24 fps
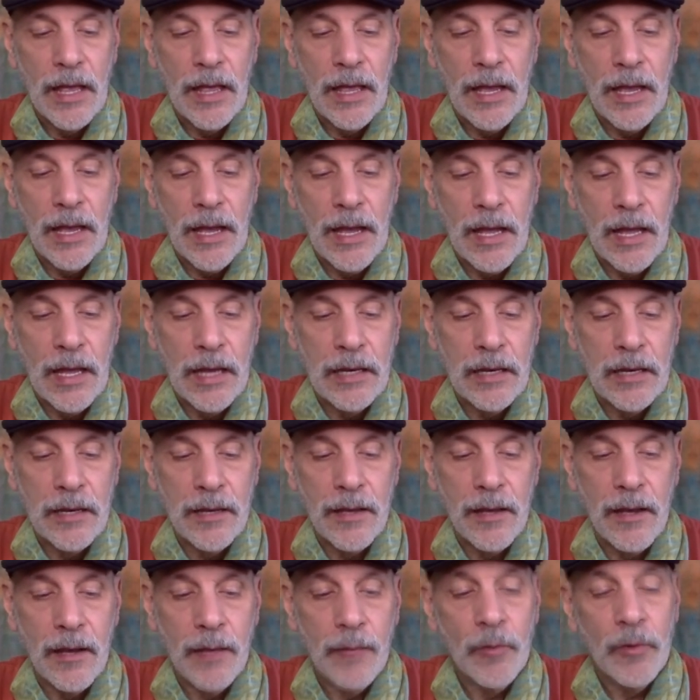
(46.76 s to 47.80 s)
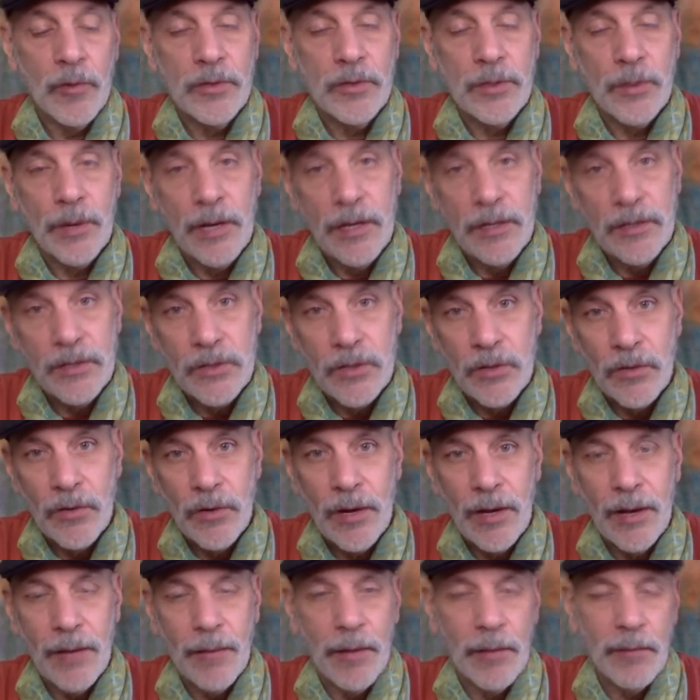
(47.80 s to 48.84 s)
And I'm also on
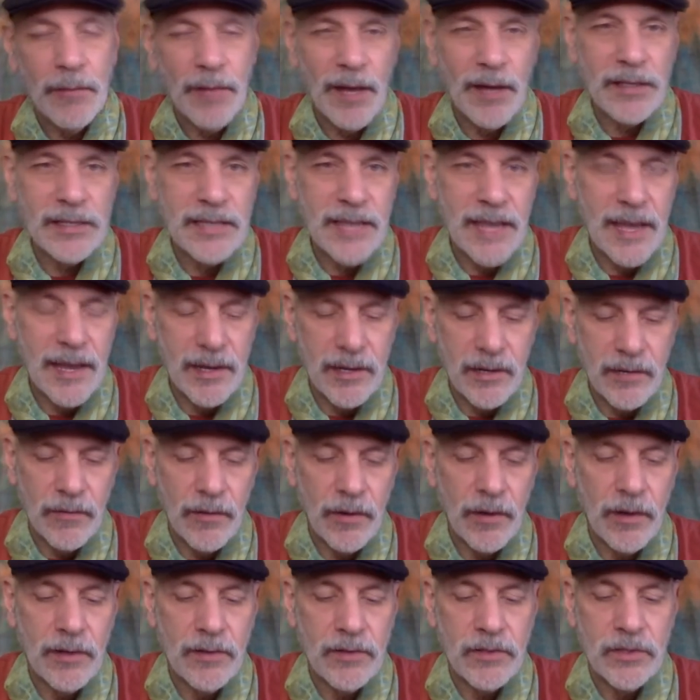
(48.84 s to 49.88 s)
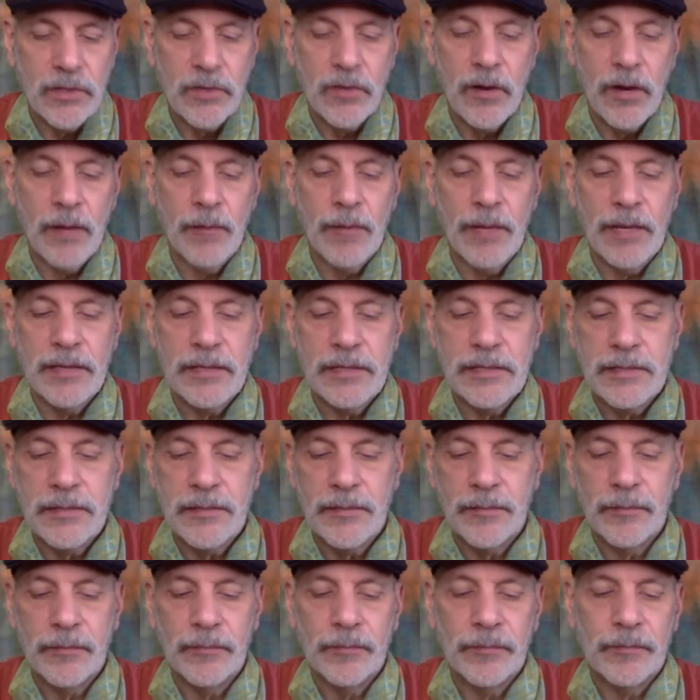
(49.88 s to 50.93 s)
Instagram. I'm not as active on Instagram as
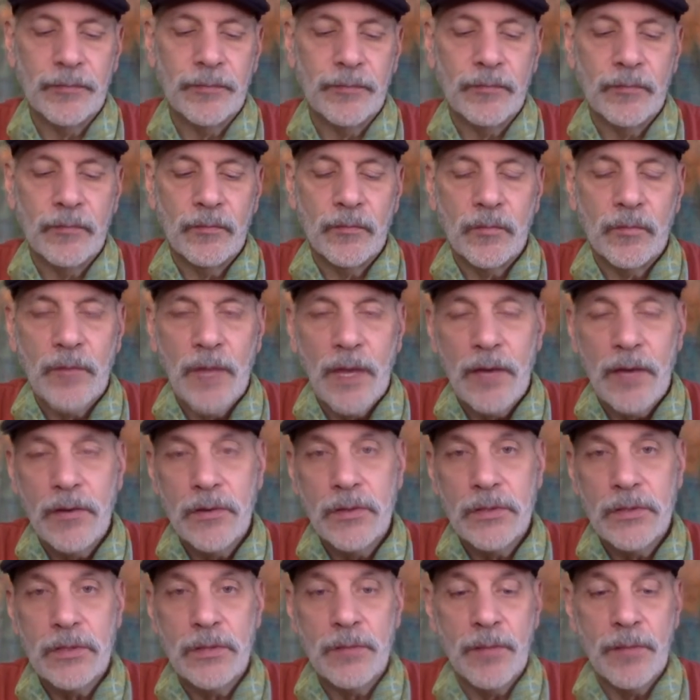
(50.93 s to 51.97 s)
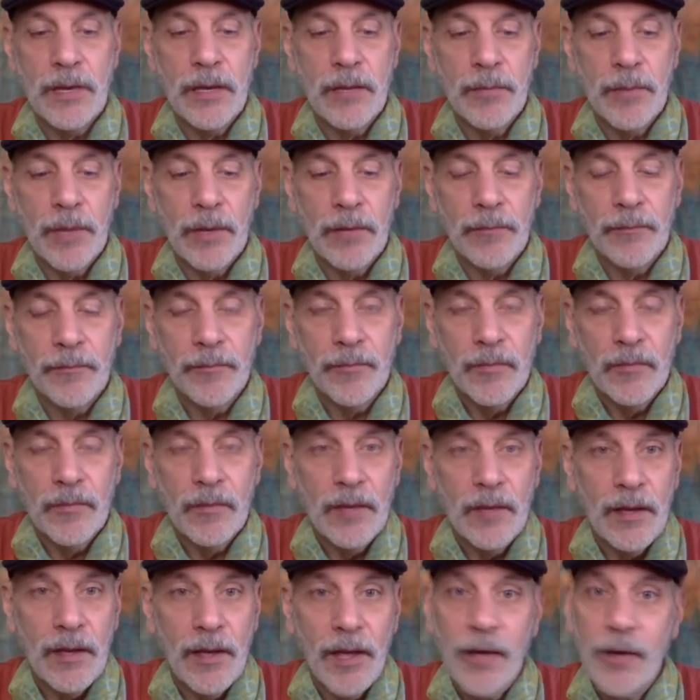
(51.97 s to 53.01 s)
I used to be, but
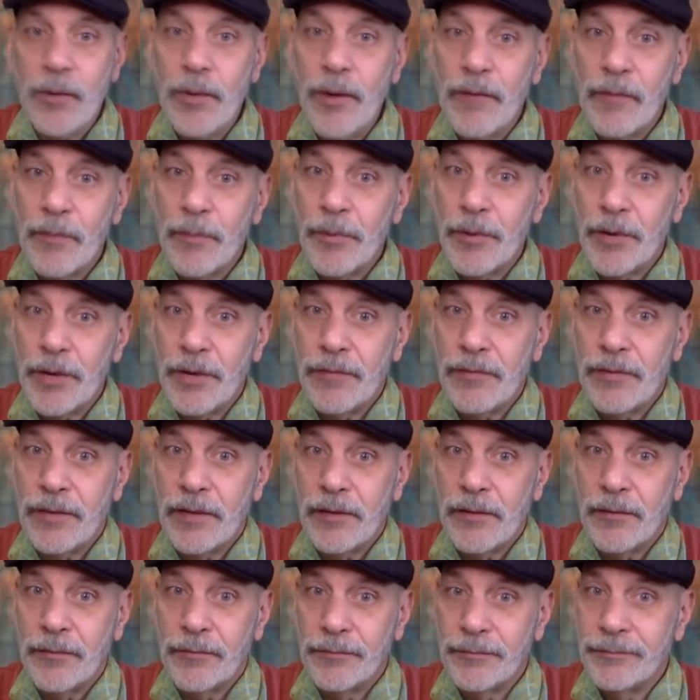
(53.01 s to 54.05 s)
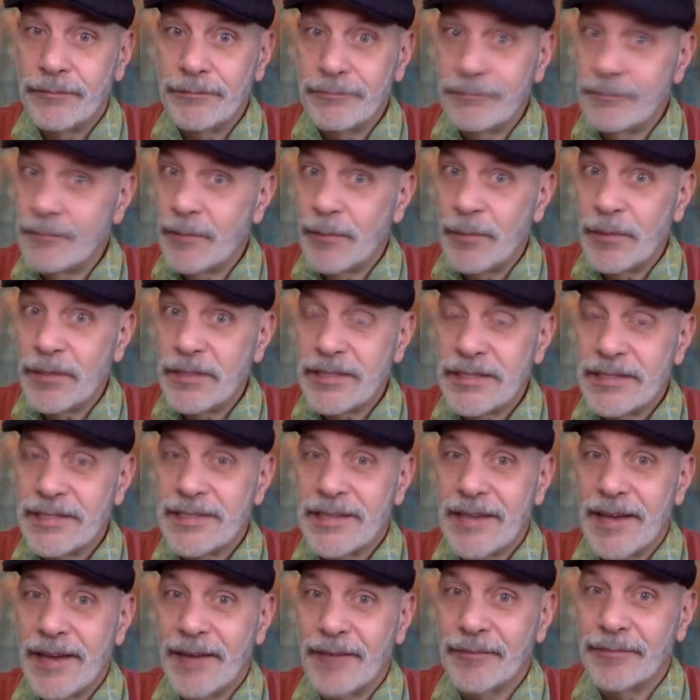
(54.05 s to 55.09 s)
I do have a pretty feed, I must
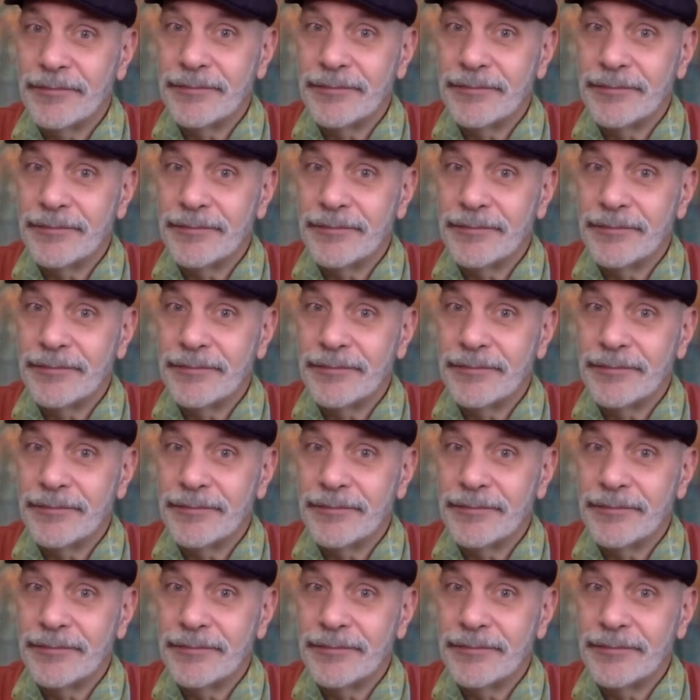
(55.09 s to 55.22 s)
say.